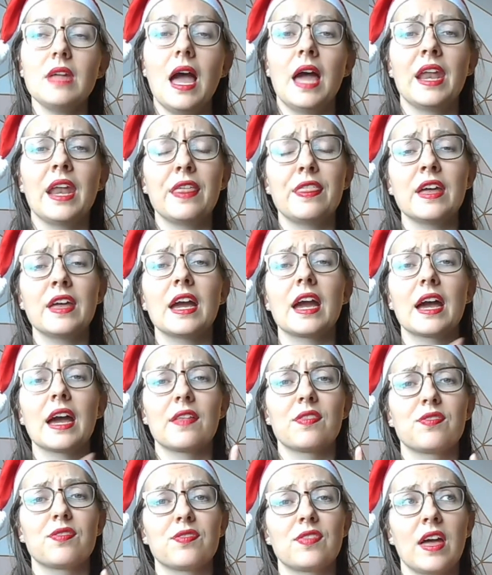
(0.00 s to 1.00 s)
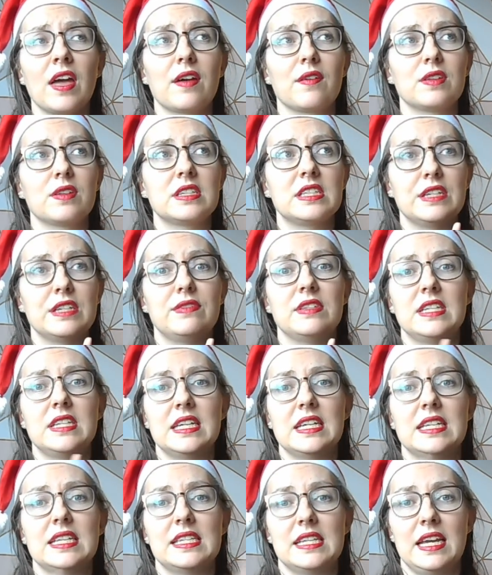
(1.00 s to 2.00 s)
And I think that
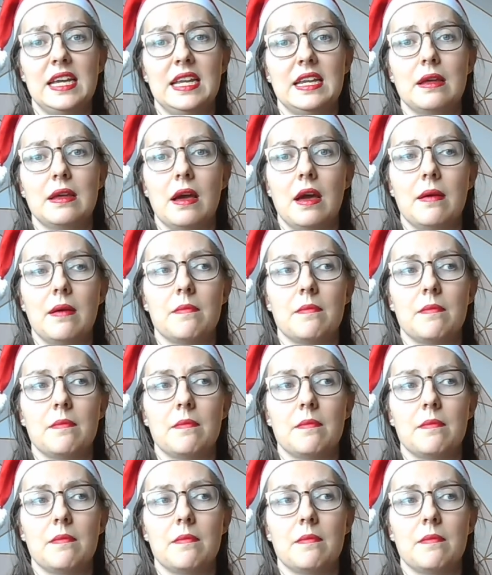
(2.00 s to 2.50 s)
DVD is in